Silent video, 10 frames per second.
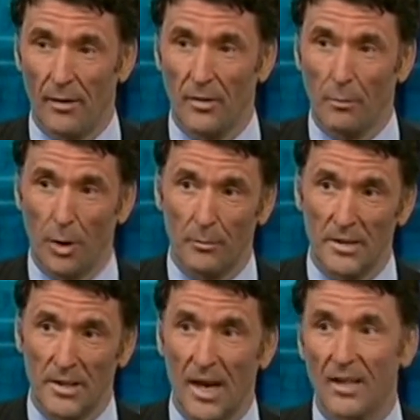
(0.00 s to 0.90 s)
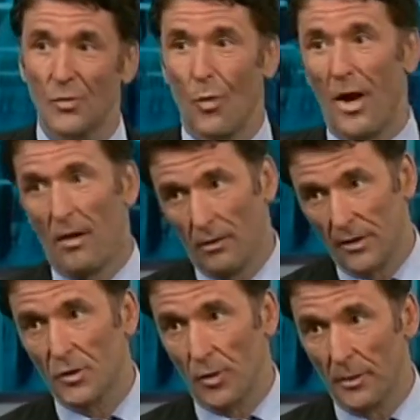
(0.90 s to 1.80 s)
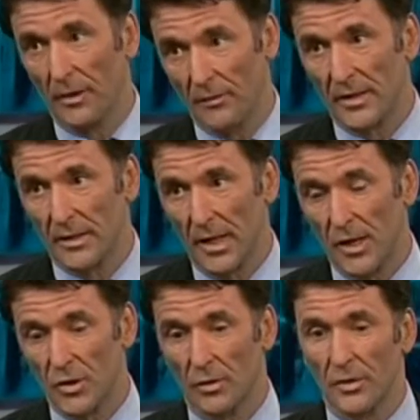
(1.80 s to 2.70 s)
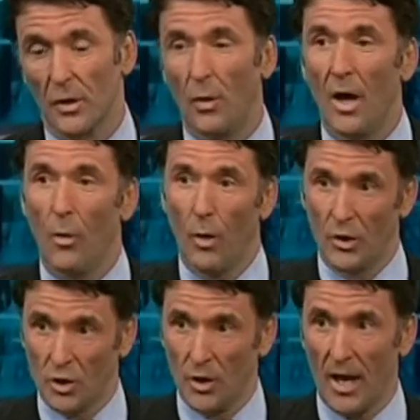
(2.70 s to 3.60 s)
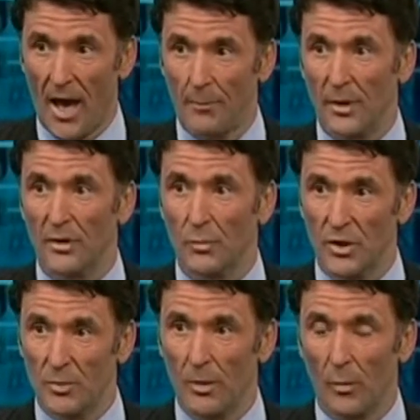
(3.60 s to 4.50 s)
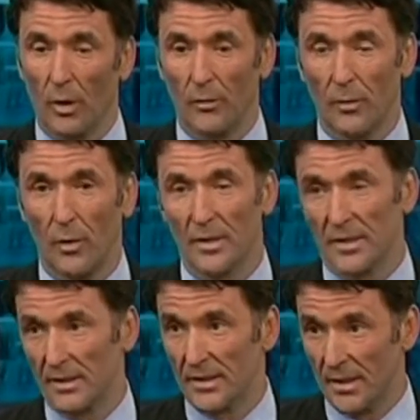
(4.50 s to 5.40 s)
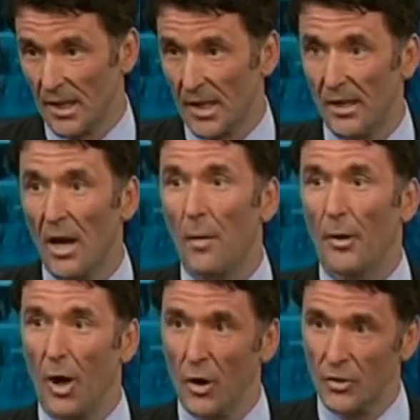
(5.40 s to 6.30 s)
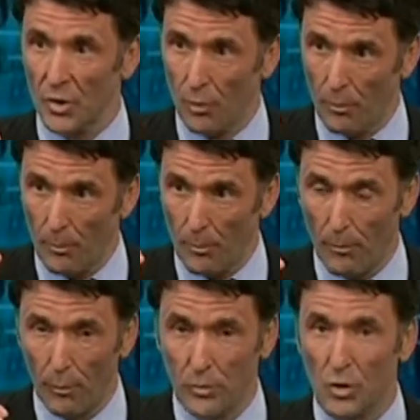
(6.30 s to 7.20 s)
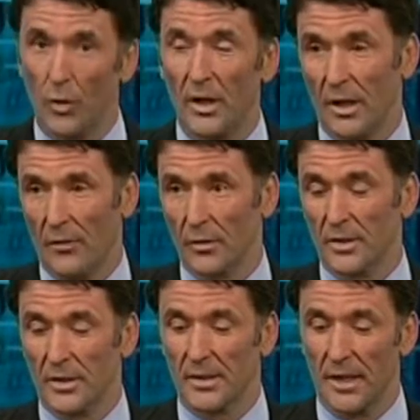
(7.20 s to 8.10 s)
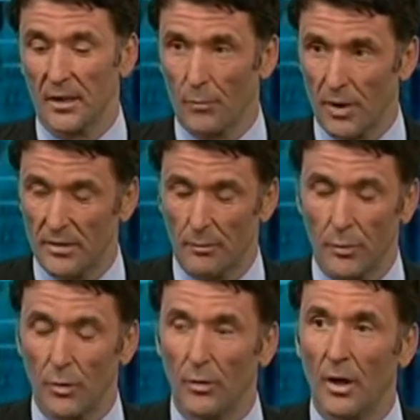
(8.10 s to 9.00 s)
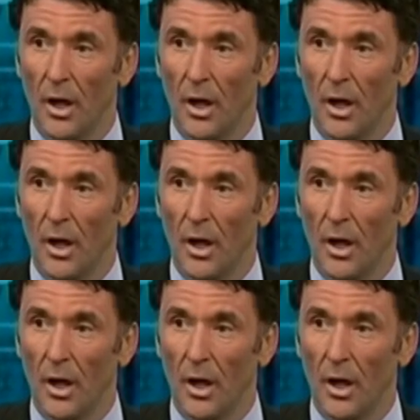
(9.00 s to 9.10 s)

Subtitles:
diplomacy as well as criminal investigation. So what should happen is we should be working with the OSCE, but also joining others to say to President Putin,